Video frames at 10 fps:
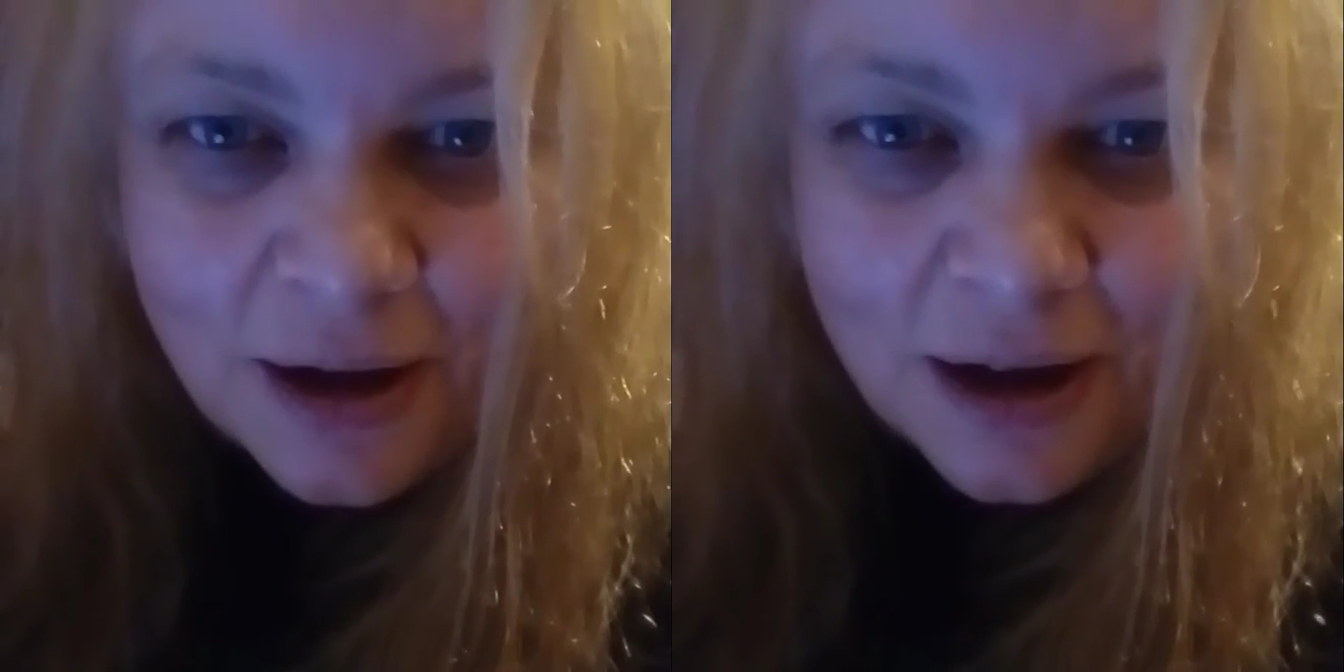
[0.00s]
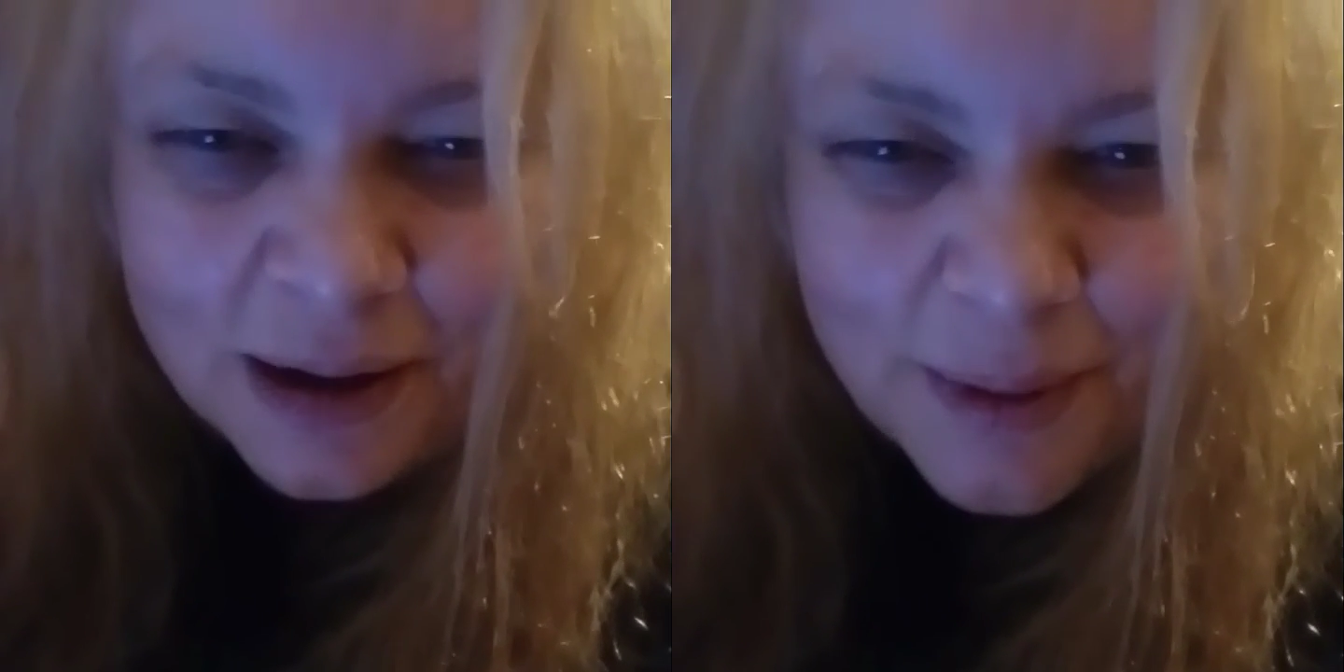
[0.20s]

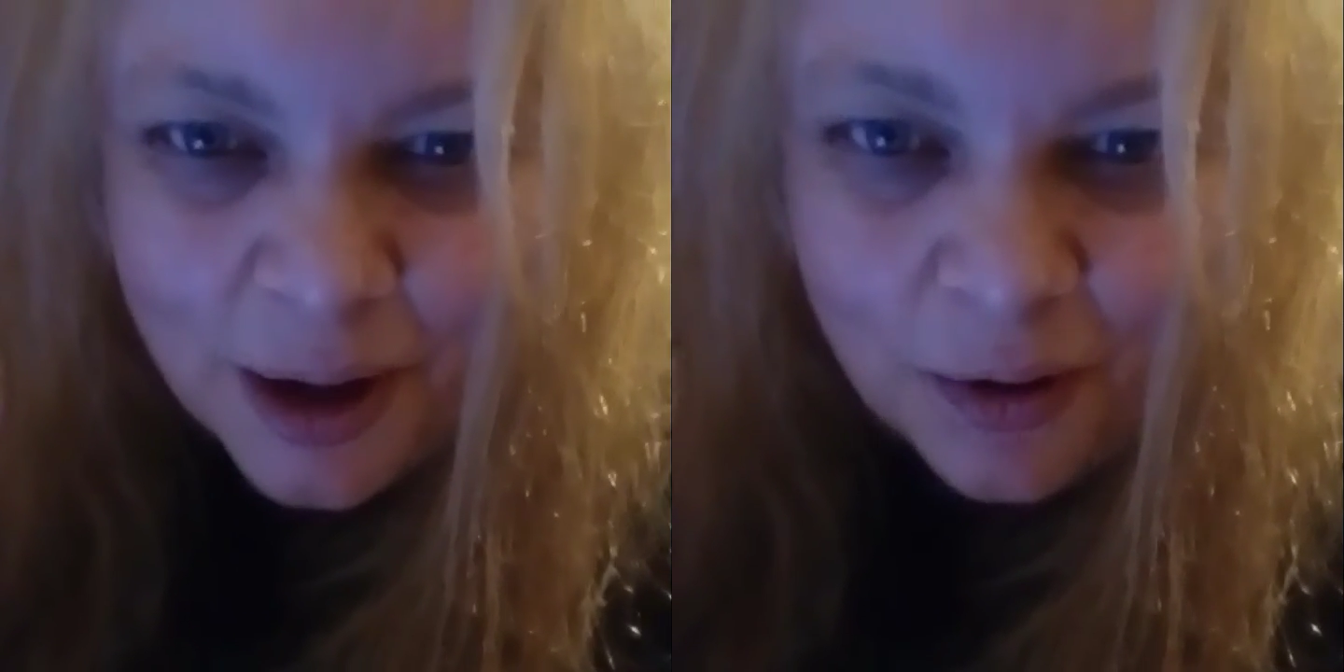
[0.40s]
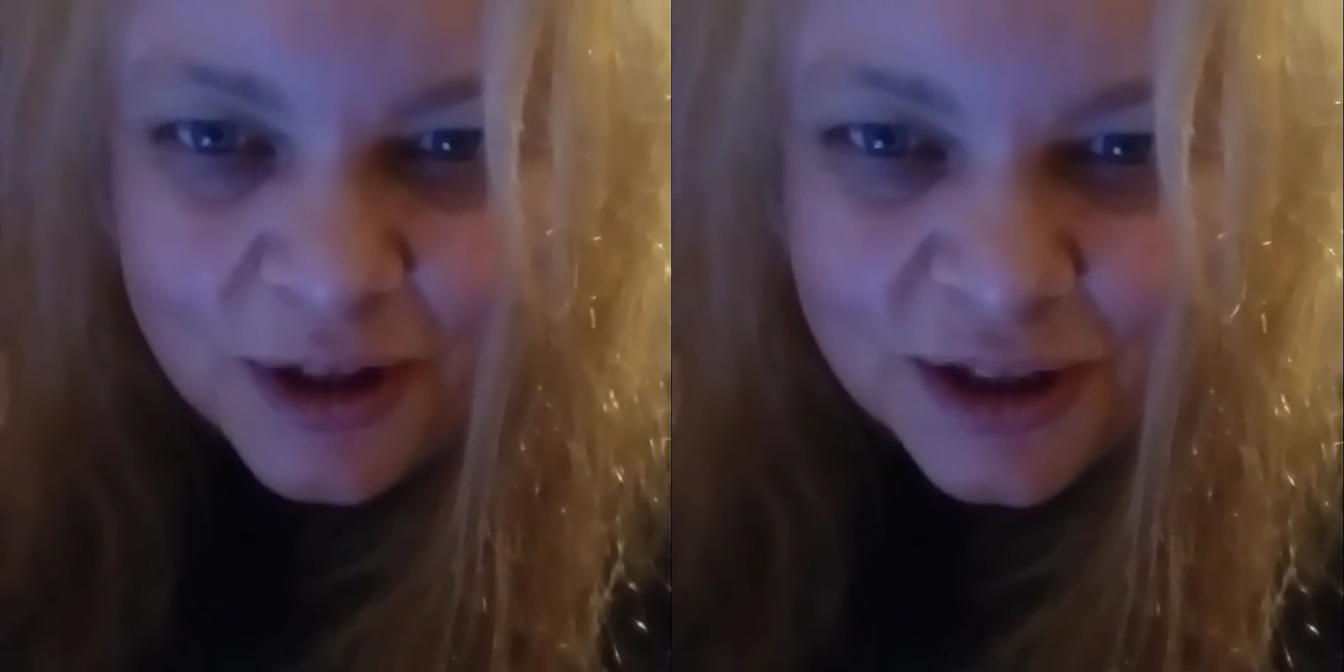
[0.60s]
and
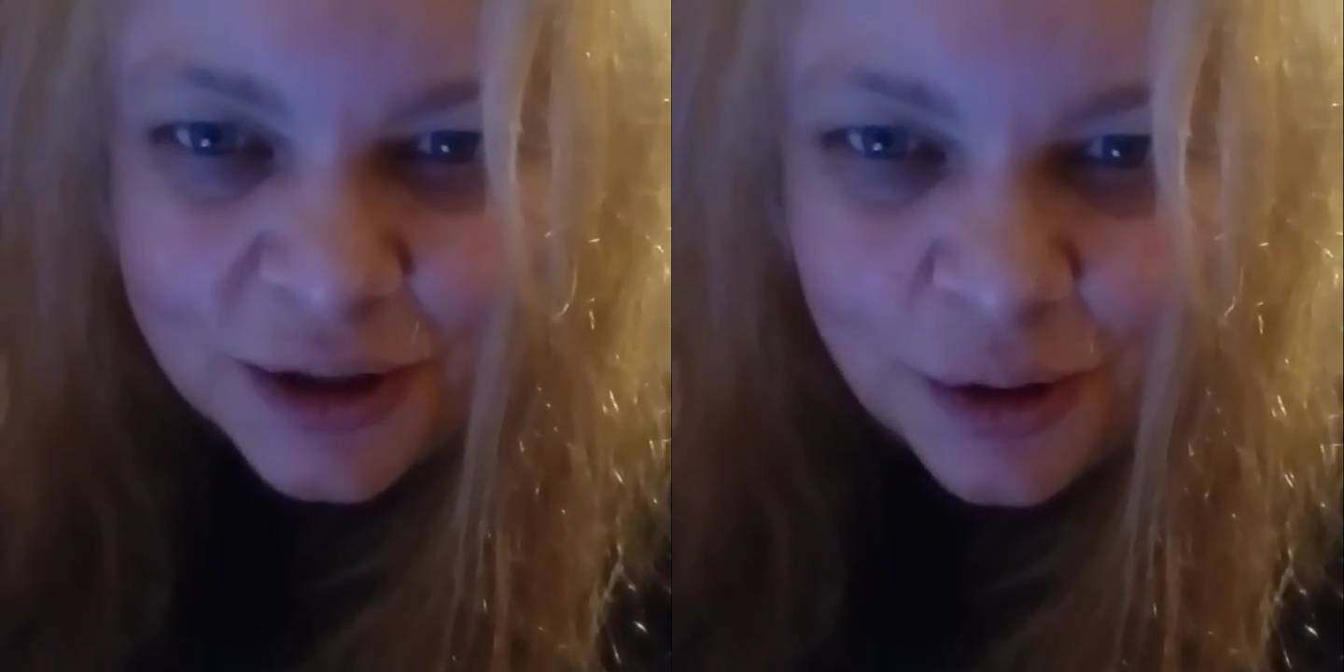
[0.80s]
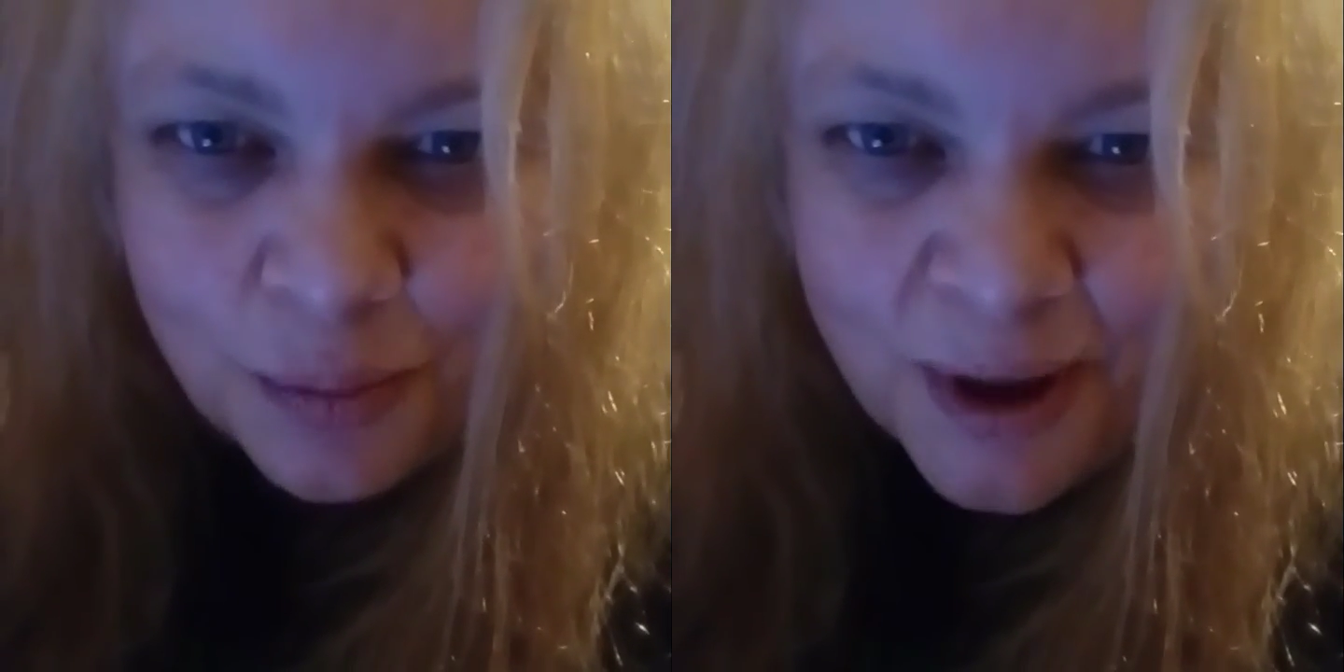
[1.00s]
make all these
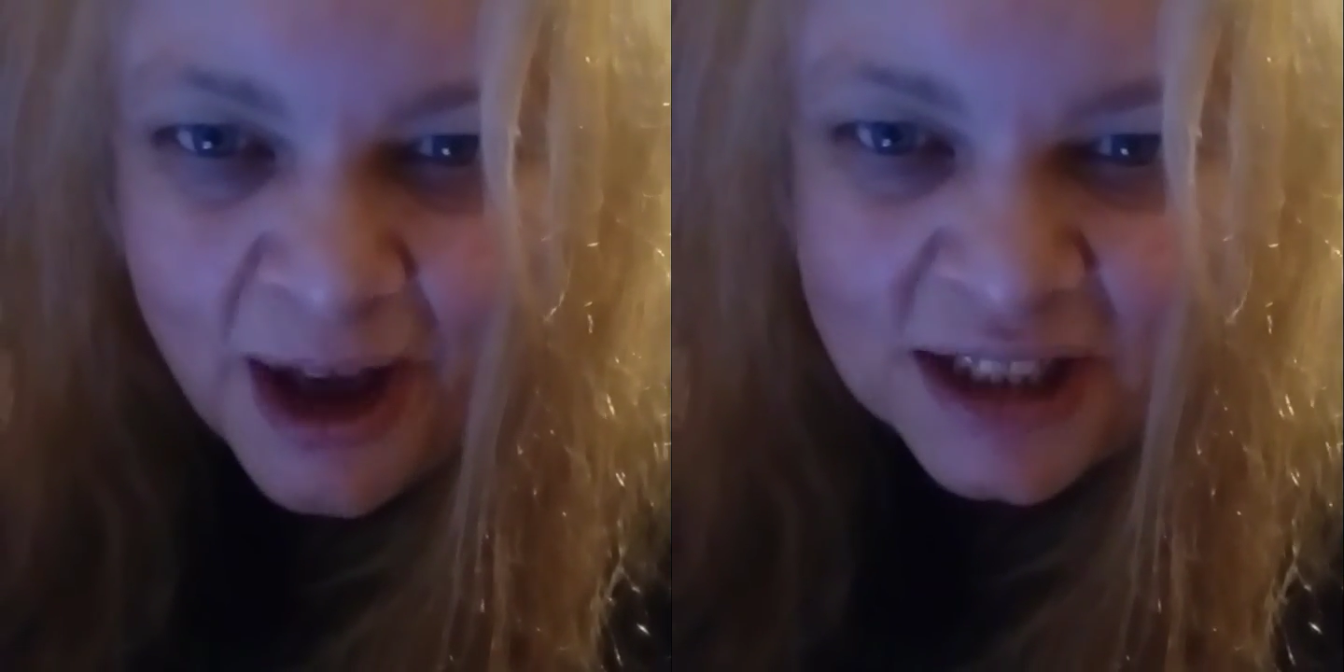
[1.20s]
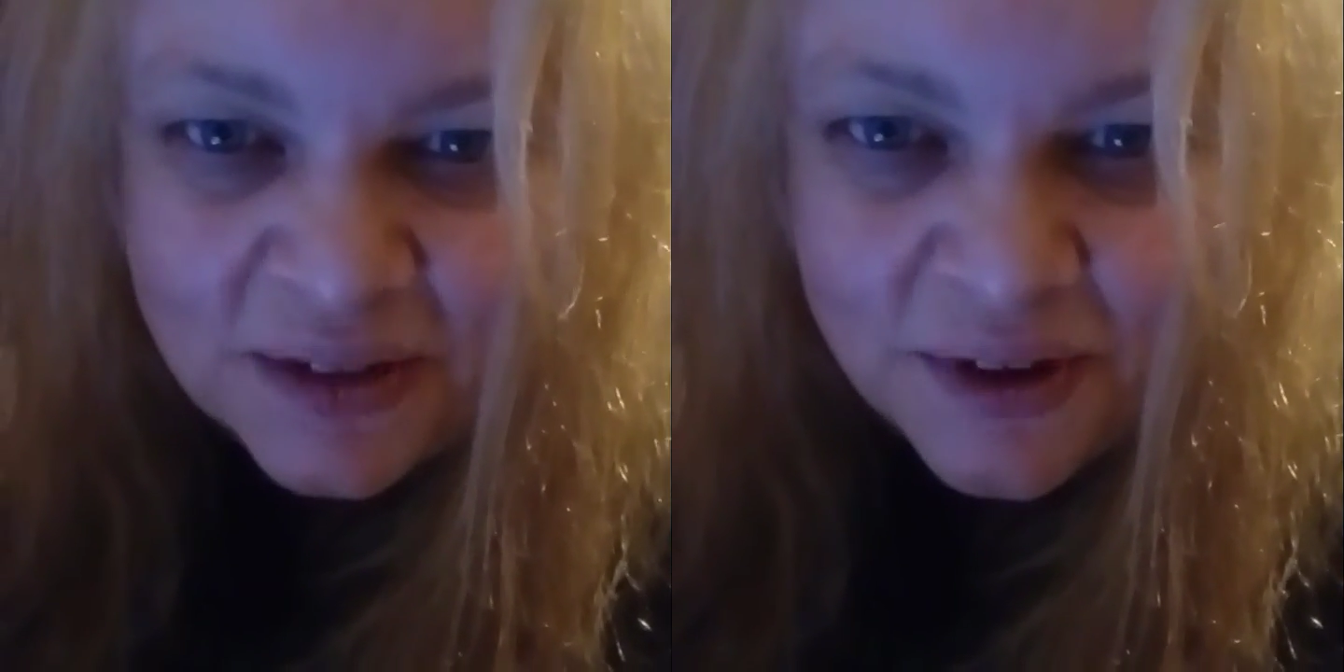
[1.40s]
little
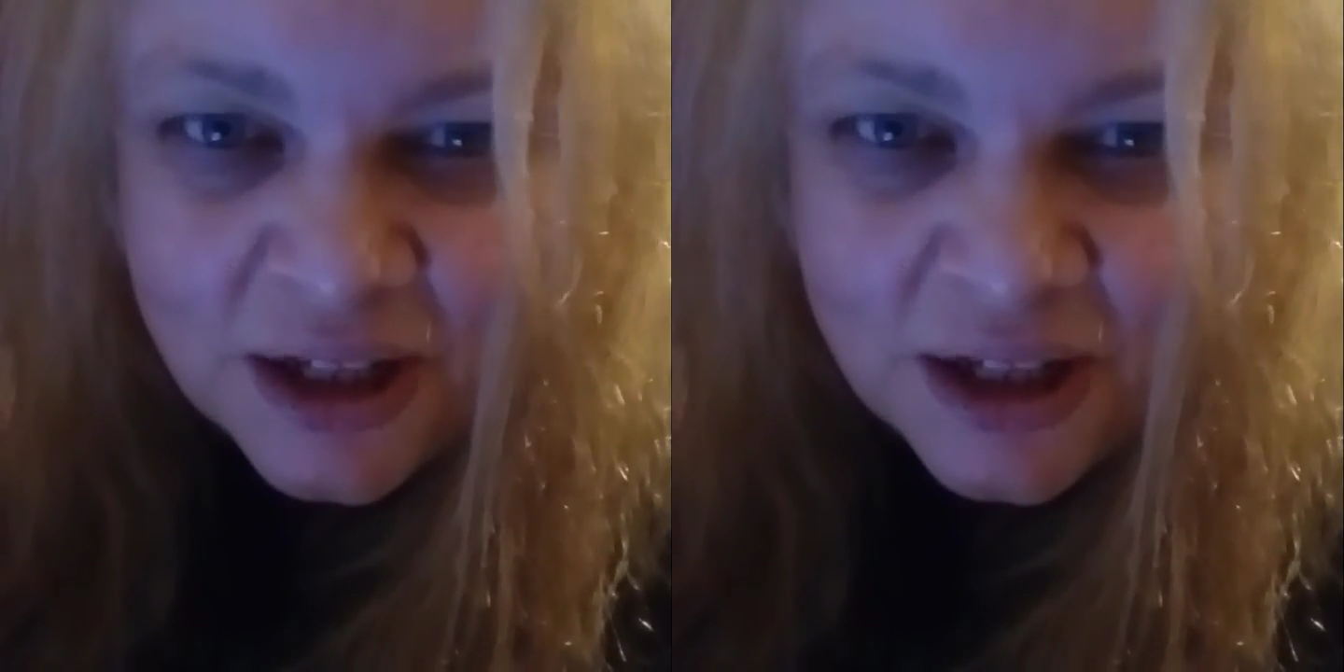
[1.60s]
passive